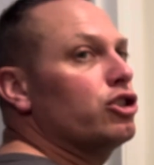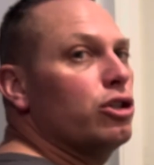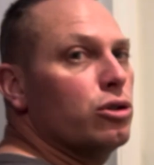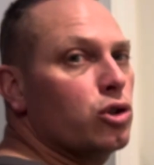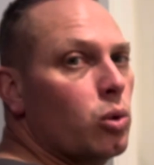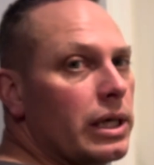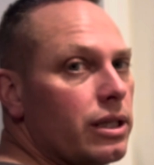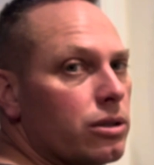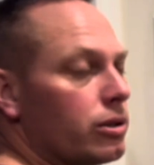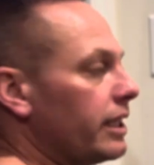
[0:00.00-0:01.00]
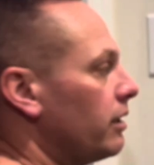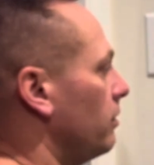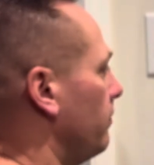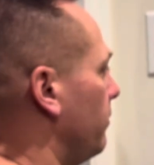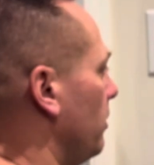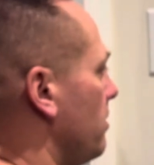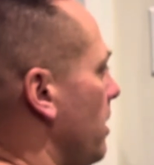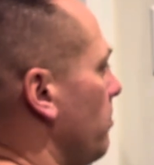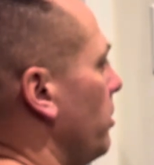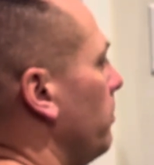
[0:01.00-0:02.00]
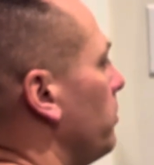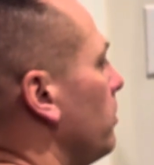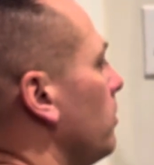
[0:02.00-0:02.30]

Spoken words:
220 grit for the sandpaper.